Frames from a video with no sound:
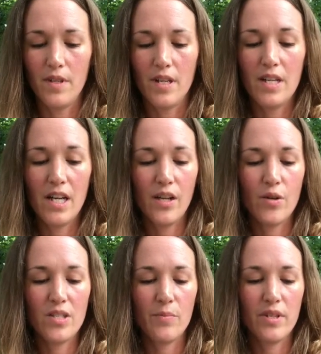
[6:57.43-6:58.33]
And
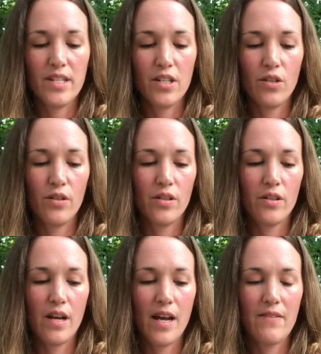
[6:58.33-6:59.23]
yellows in
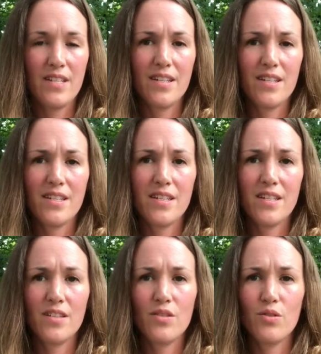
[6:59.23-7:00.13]
particular have a
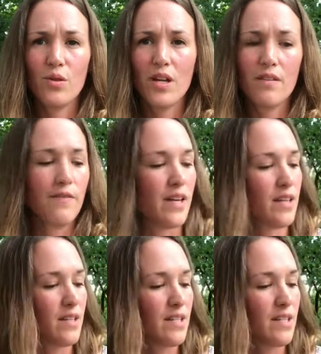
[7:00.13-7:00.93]
tendency to kind of fade in the